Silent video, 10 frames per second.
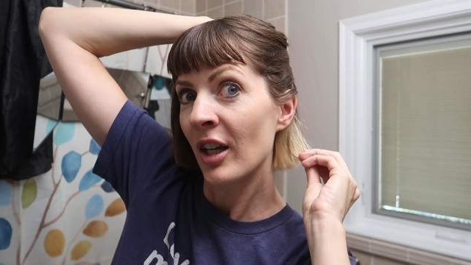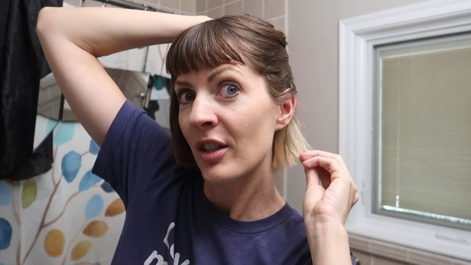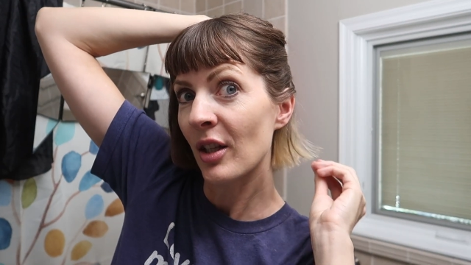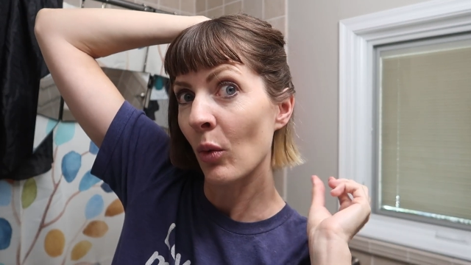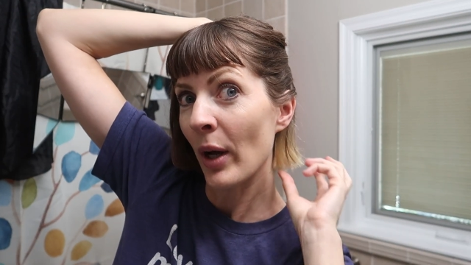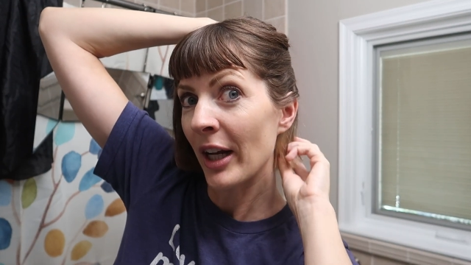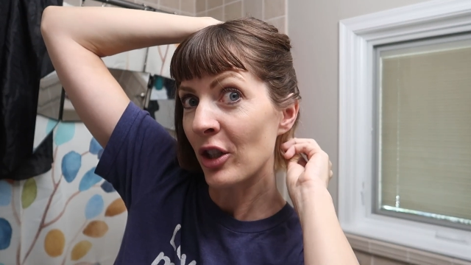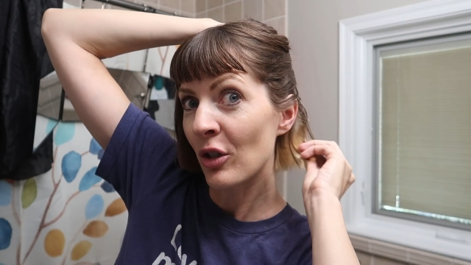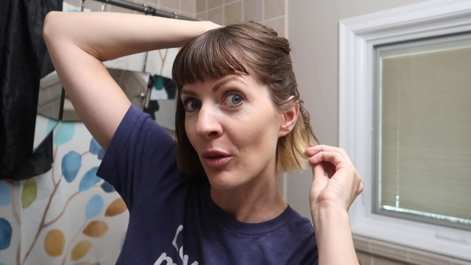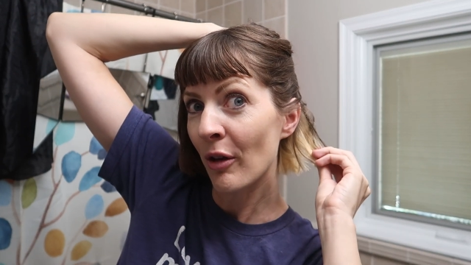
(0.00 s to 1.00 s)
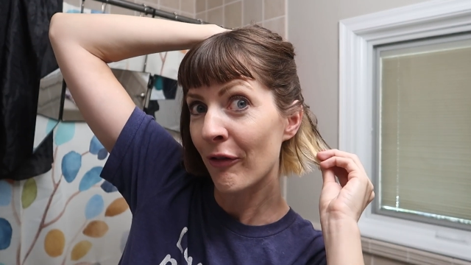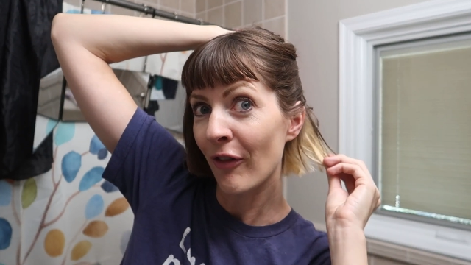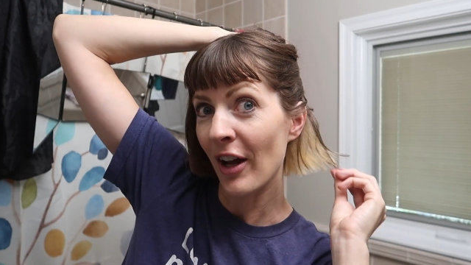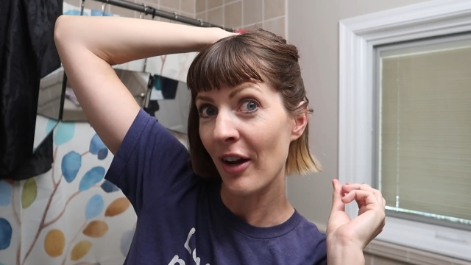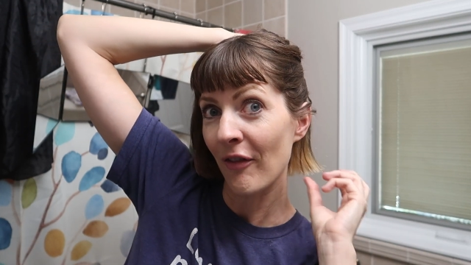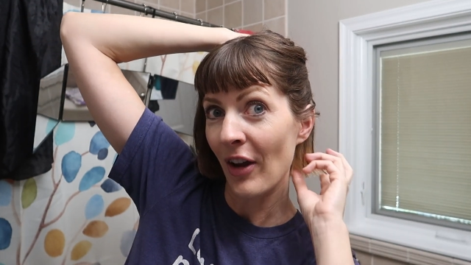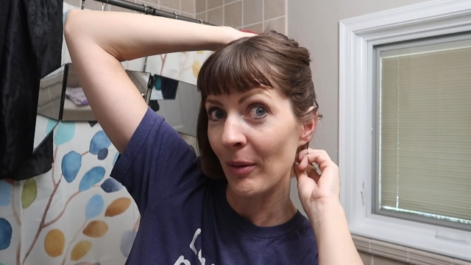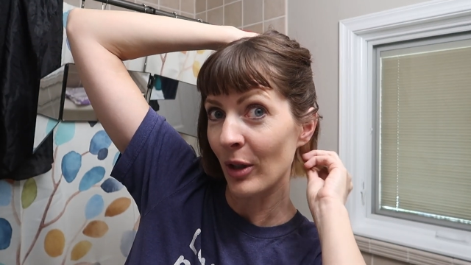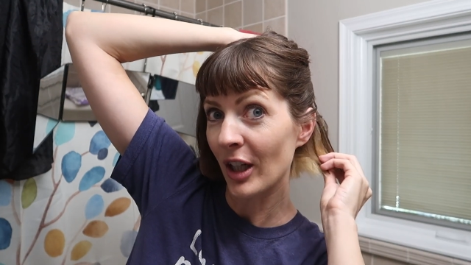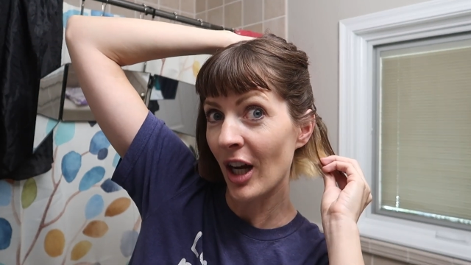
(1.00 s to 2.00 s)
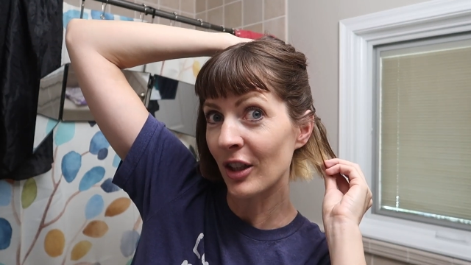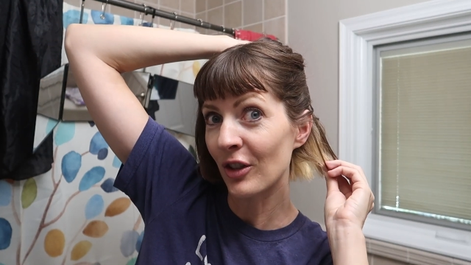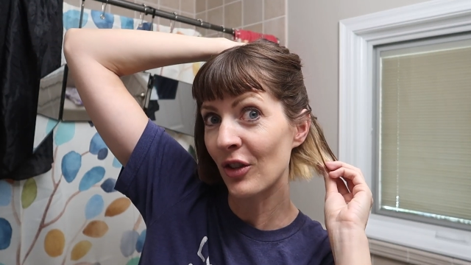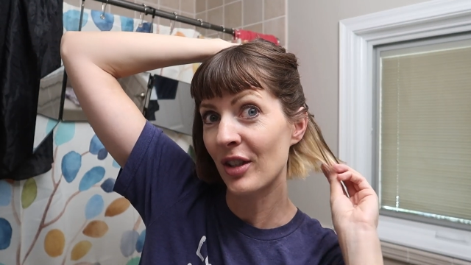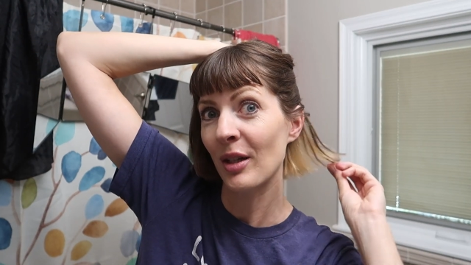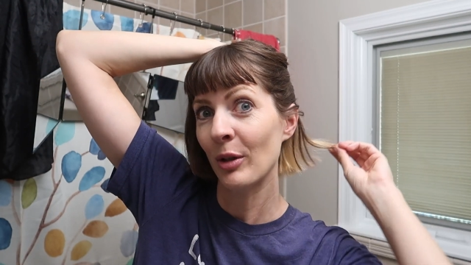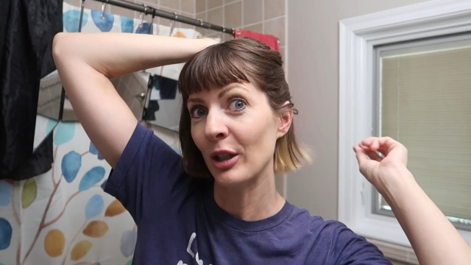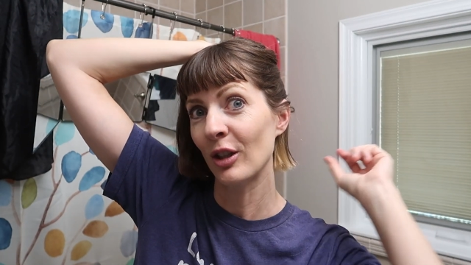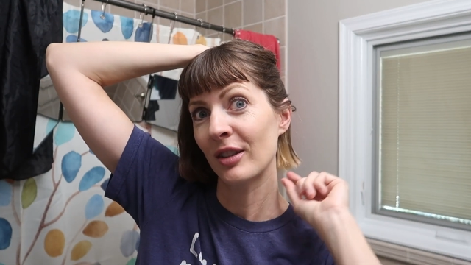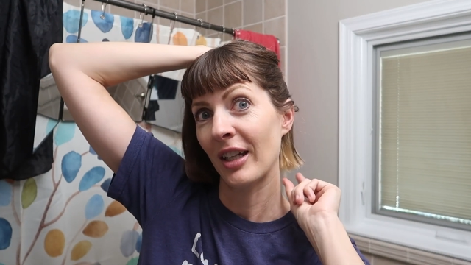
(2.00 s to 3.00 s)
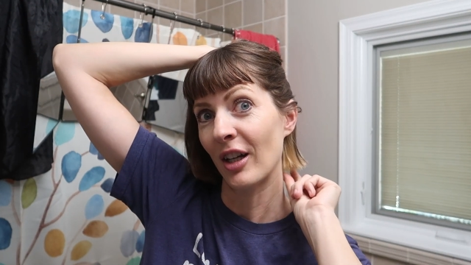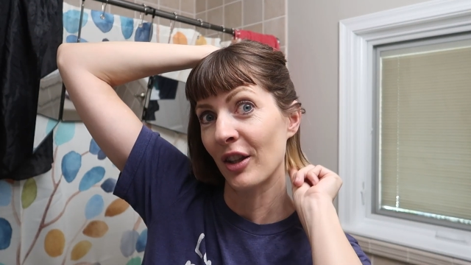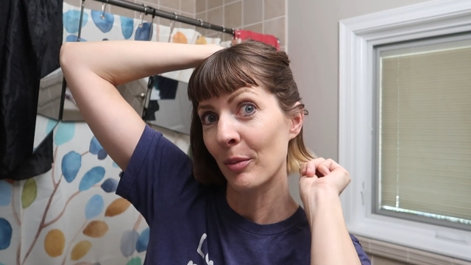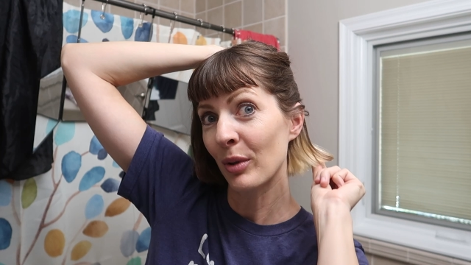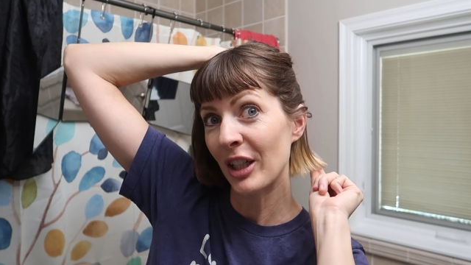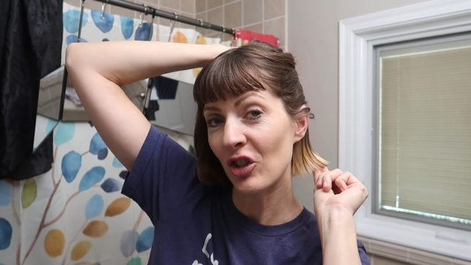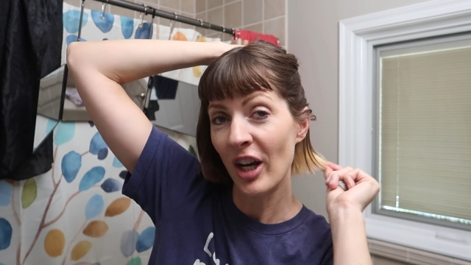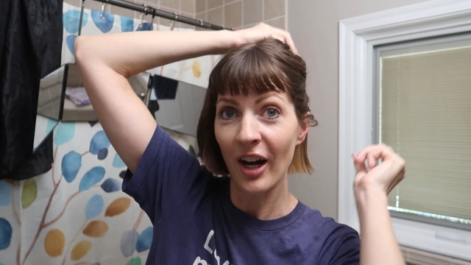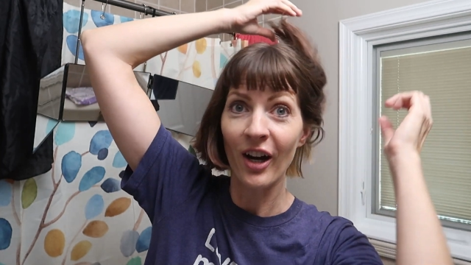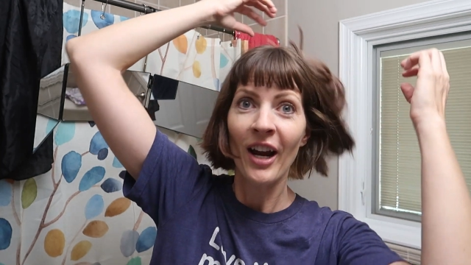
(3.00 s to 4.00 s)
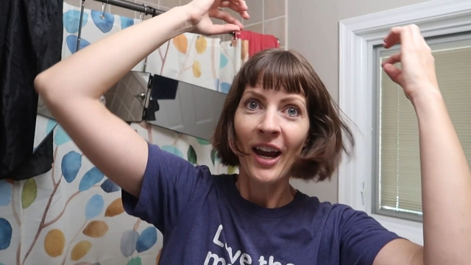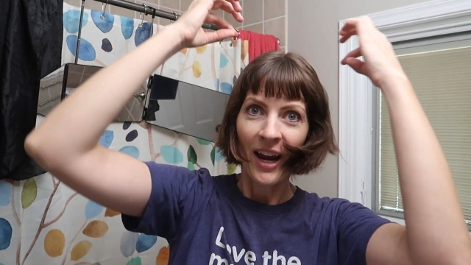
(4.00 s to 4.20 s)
So when I do the fun, vibrant colors, you see what it looks like on the bleached hair